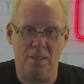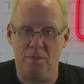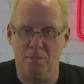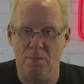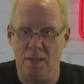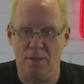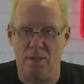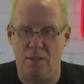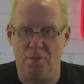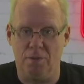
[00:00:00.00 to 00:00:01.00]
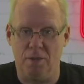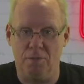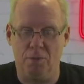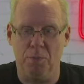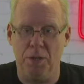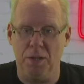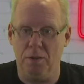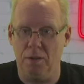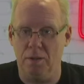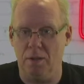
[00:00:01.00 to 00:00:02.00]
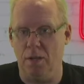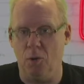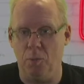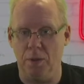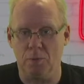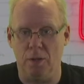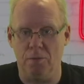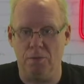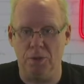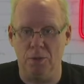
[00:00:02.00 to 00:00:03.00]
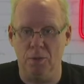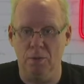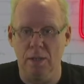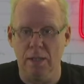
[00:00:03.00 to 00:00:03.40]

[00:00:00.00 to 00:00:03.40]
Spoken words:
That makes a lot of fun for me. I hope as well for you.